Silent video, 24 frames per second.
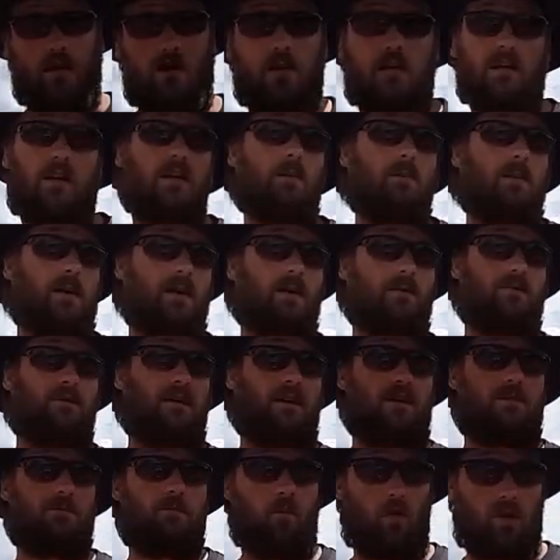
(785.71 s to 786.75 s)
You're going to get a better
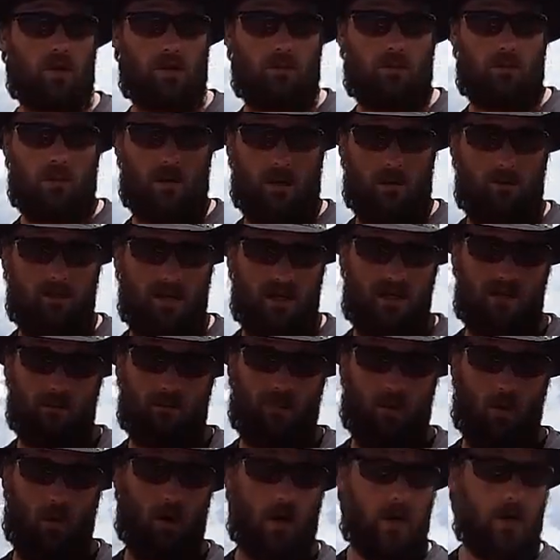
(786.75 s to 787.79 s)
finished piece of
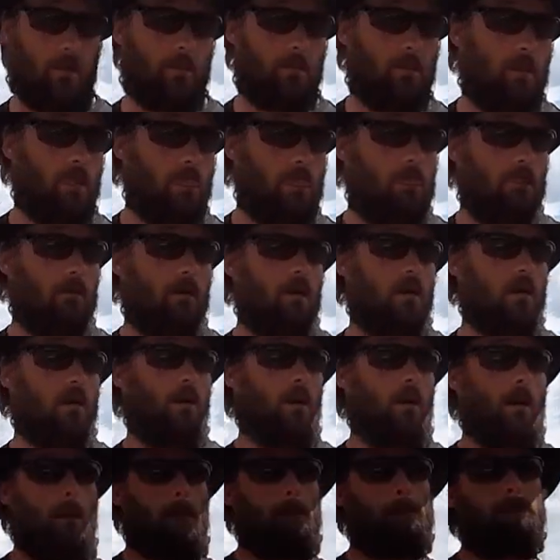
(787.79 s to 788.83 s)
pork.
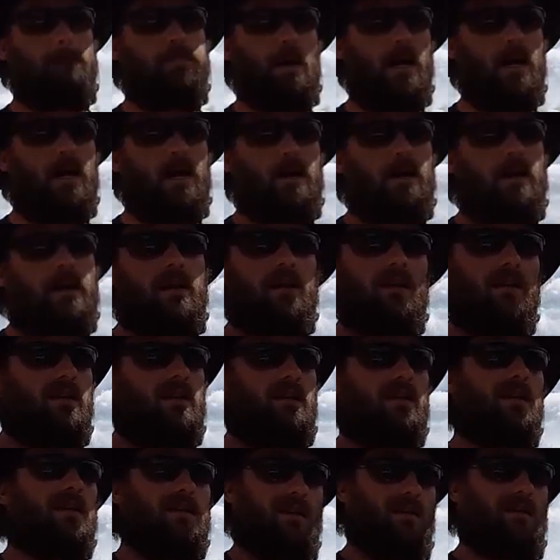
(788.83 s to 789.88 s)
But
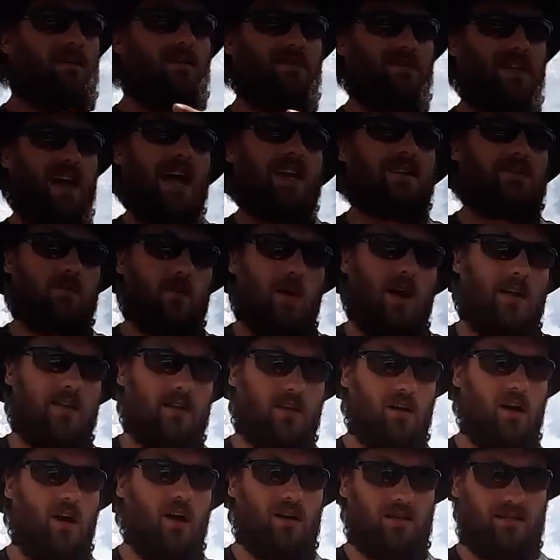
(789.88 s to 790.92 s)
that's why the
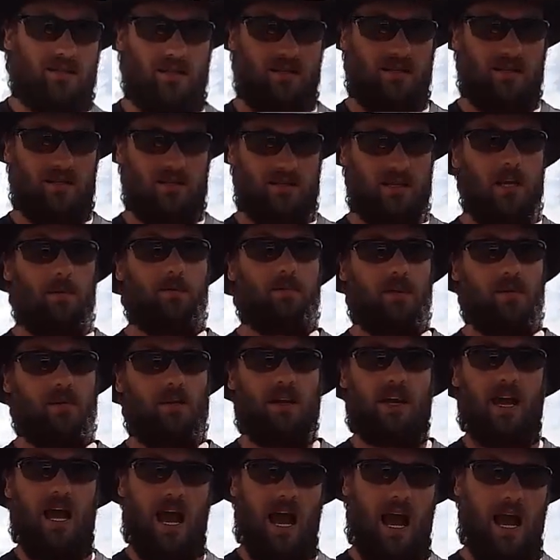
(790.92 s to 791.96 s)
cost is
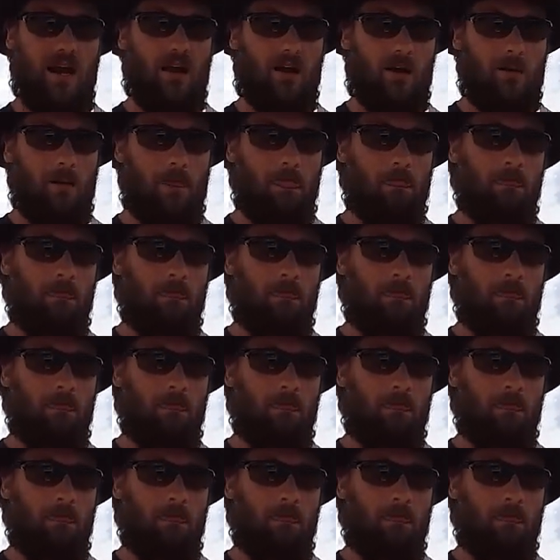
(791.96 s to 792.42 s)
typically higher.